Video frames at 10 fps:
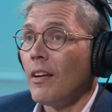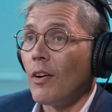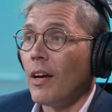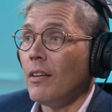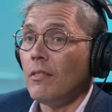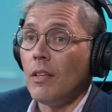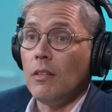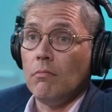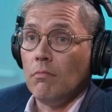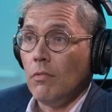okay,
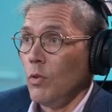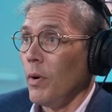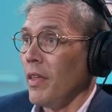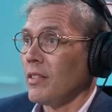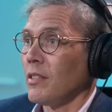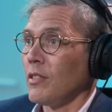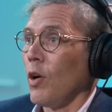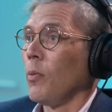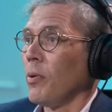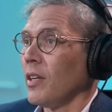then 20,000 is the
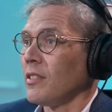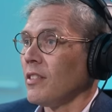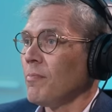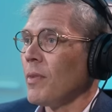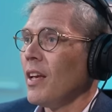whole price.